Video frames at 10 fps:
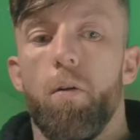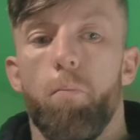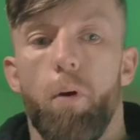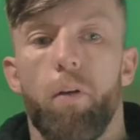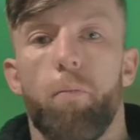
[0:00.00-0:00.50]

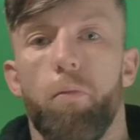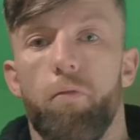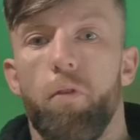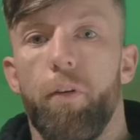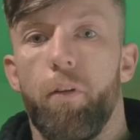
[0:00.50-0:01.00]
But
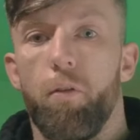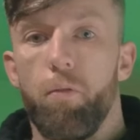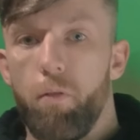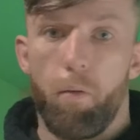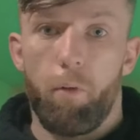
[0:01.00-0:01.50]
before I do,
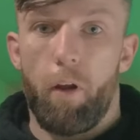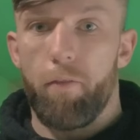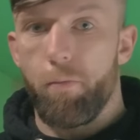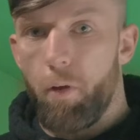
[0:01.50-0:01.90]
I'm going to have some